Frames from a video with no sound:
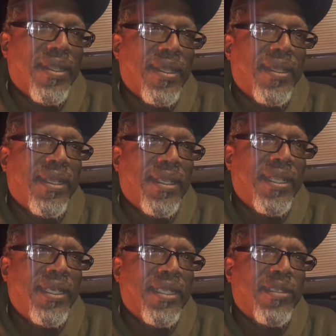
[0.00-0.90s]
Uh, and
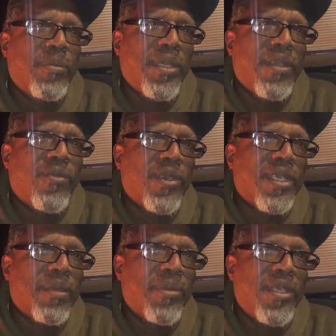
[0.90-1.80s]
he disappeared for a
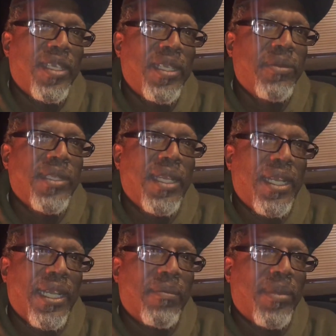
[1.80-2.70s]
couple of years. He was in
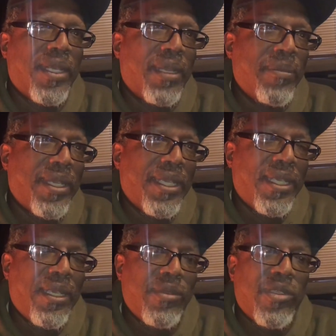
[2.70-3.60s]
and out, but I
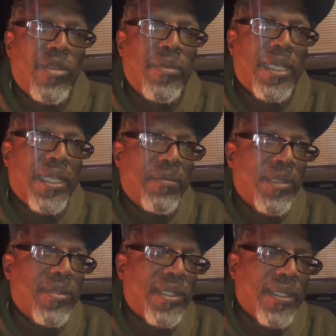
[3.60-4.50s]
mean, he was still making that
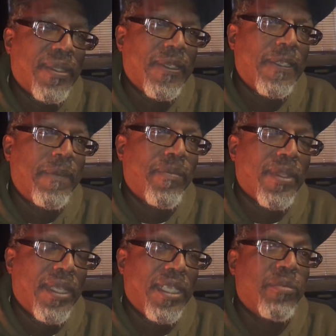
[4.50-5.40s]
music.
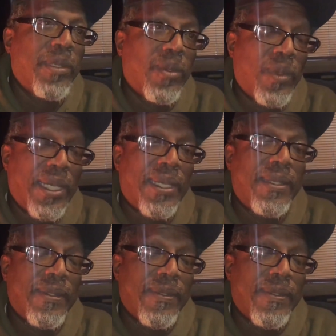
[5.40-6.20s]
It's been a while.